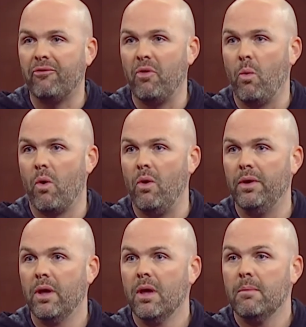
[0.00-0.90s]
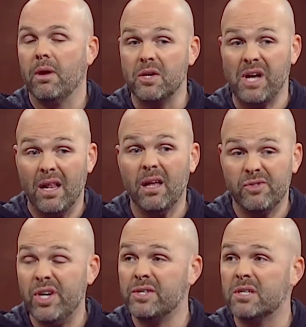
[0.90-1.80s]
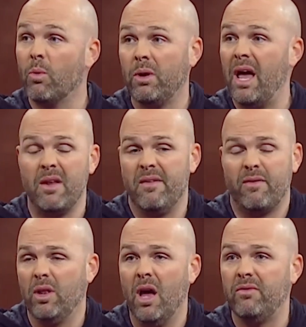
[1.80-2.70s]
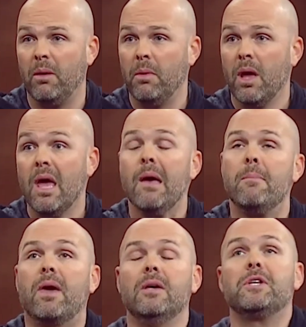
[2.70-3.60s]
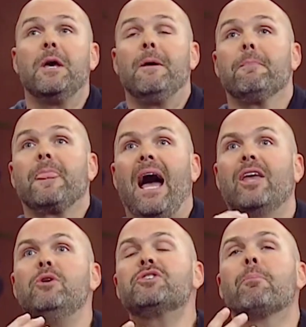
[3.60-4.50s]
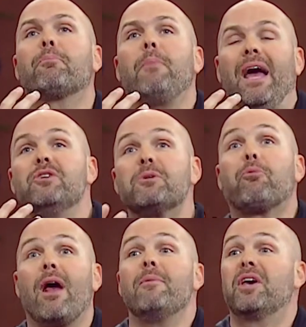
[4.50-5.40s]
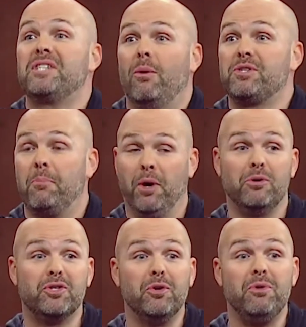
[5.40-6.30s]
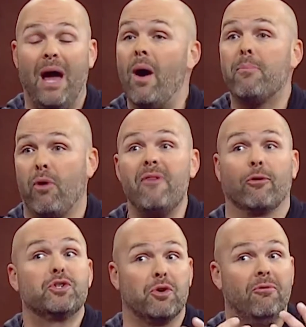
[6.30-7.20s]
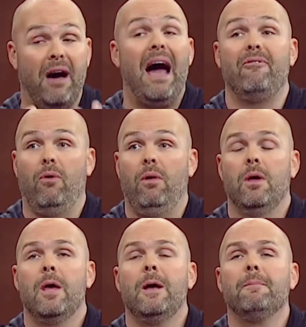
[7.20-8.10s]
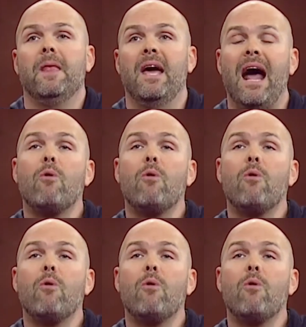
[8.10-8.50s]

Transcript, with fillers: it for the world because I love Jesus more now than I've ever loved him. Because I used to I used to pray because I was supposed to. Now I pray for survival. Mm-hmm. And I